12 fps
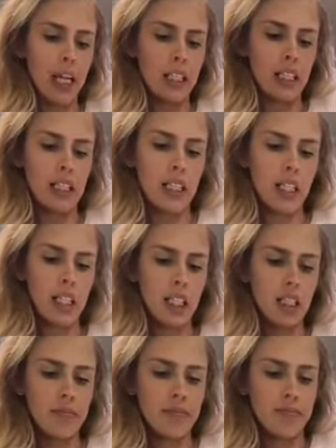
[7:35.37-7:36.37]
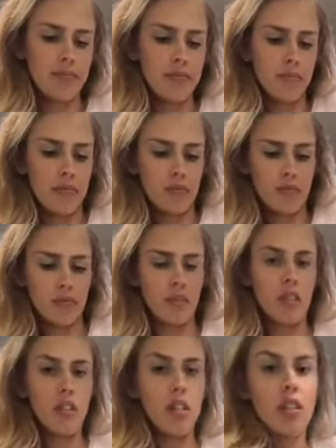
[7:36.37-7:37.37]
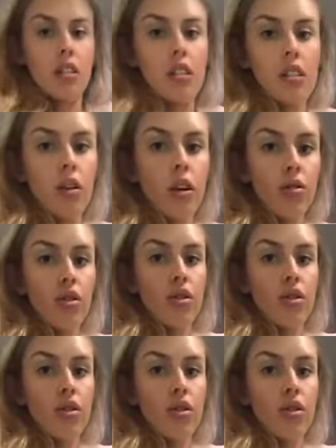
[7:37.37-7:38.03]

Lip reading: Yum. So I'll show